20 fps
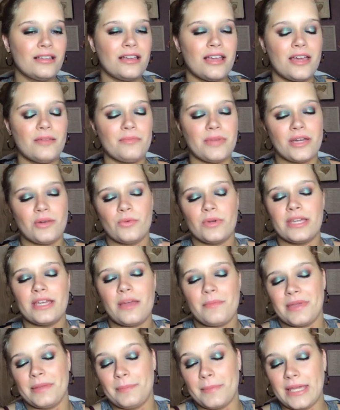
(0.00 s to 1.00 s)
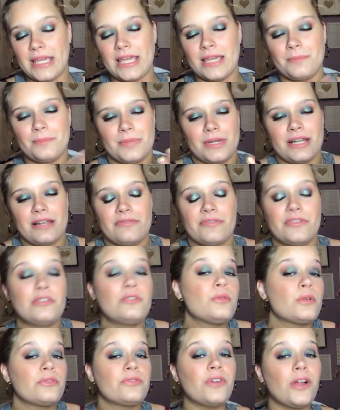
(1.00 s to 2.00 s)
and by we I mean me, but if you
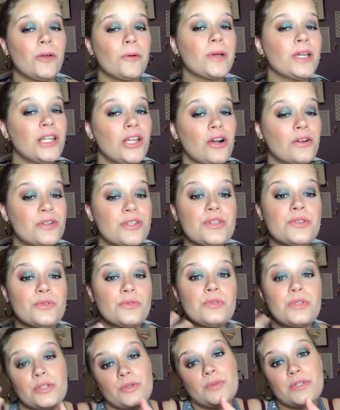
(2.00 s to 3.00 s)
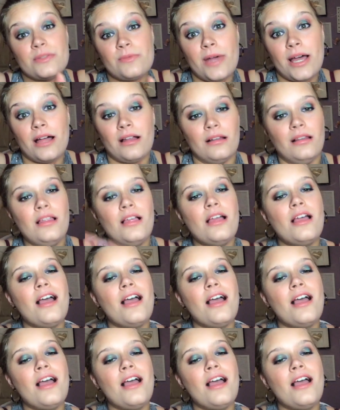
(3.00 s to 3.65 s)
were following along too, you as well,